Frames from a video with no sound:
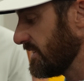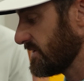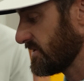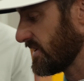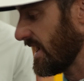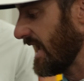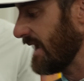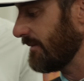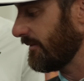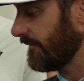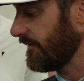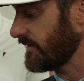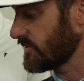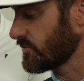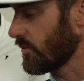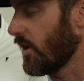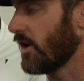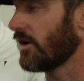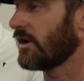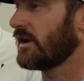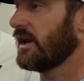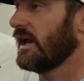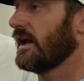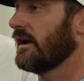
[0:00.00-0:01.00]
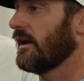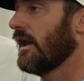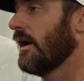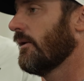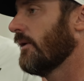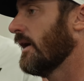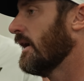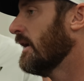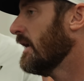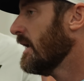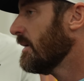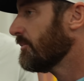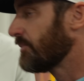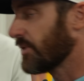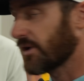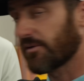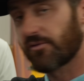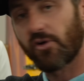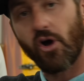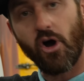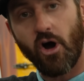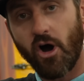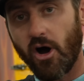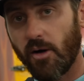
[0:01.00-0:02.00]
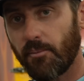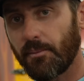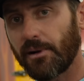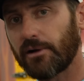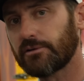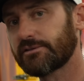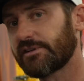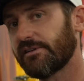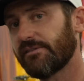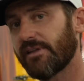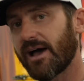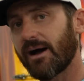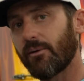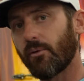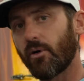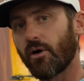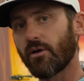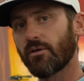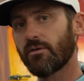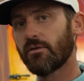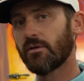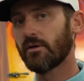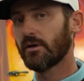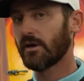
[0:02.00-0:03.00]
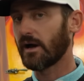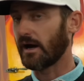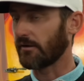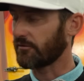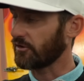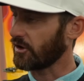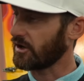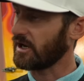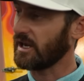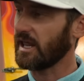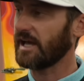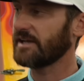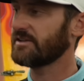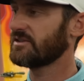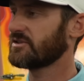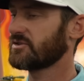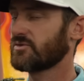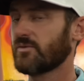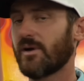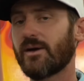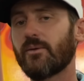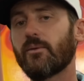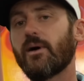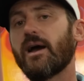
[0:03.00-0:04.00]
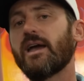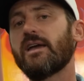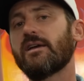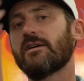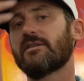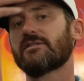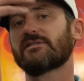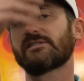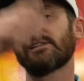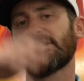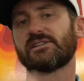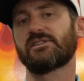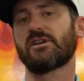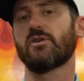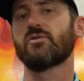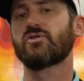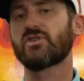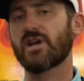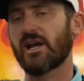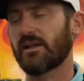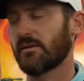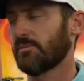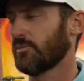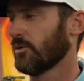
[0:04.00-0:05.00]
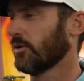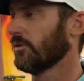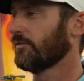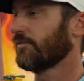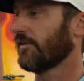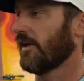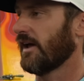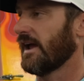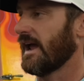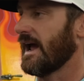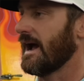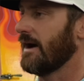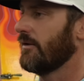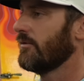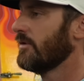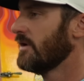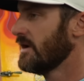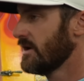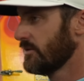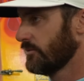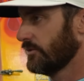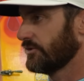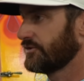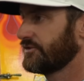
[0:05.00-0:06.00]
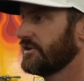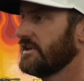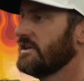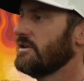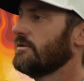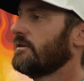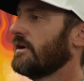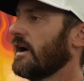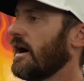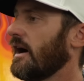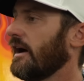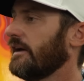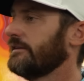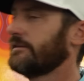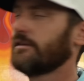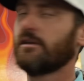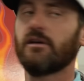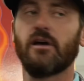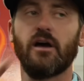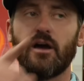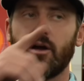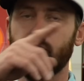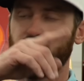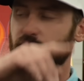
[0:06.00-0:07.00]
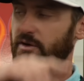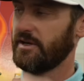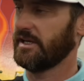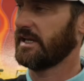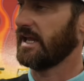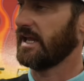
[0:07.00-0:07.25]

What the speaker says: the same if it's 1 click lower. But I've got hot melt in that one. I've got a lighter swing weight, so let's go check the ball flight out. We'll see you guys over at the